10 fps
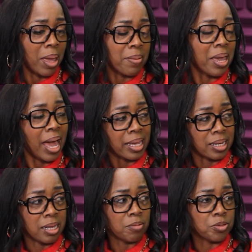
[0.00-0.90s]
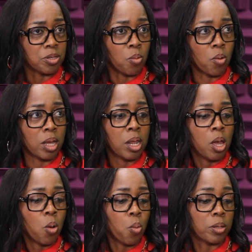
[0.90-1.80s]
So maybe I can help someone
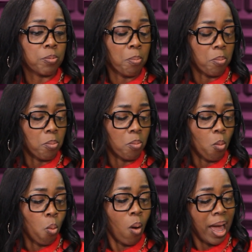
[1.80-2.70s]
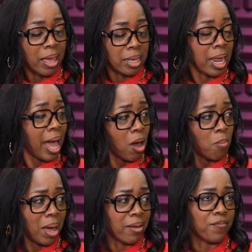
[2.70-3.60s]
with why and how
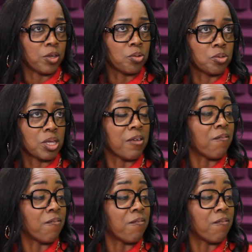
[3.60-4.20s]
my views